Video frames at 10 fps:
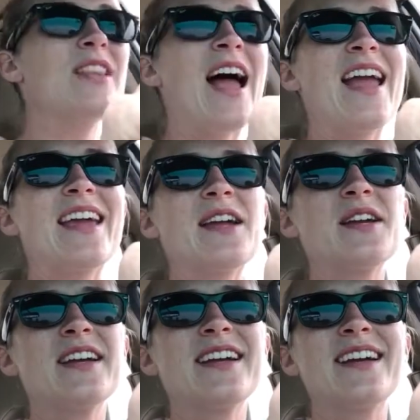like,
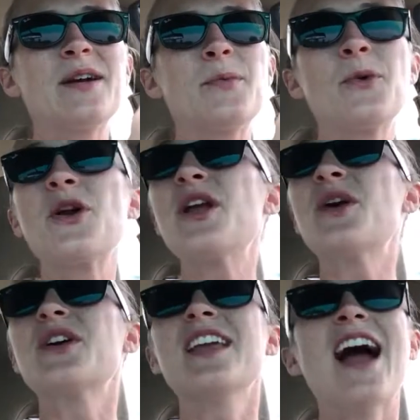pretty
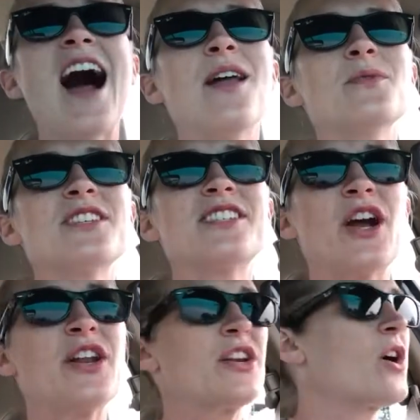early on was
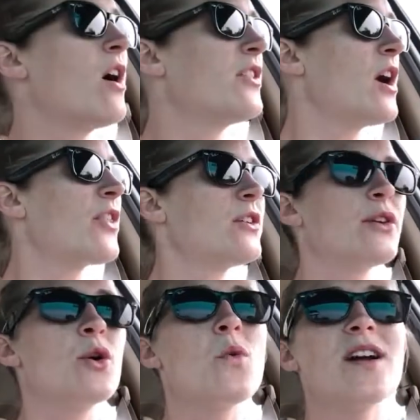starting to call the other
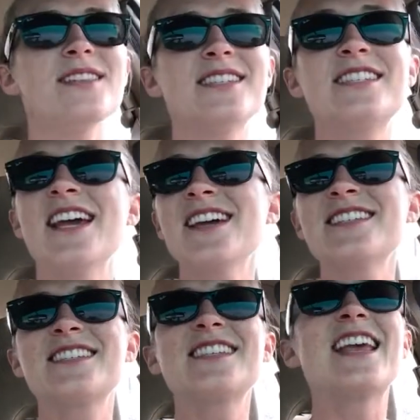little one
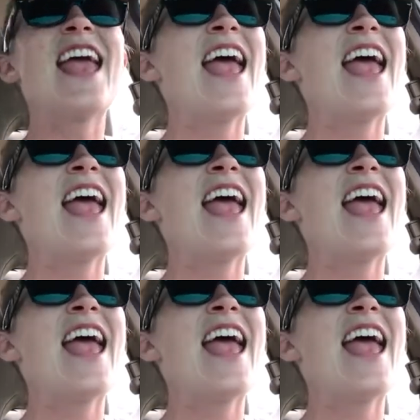sis.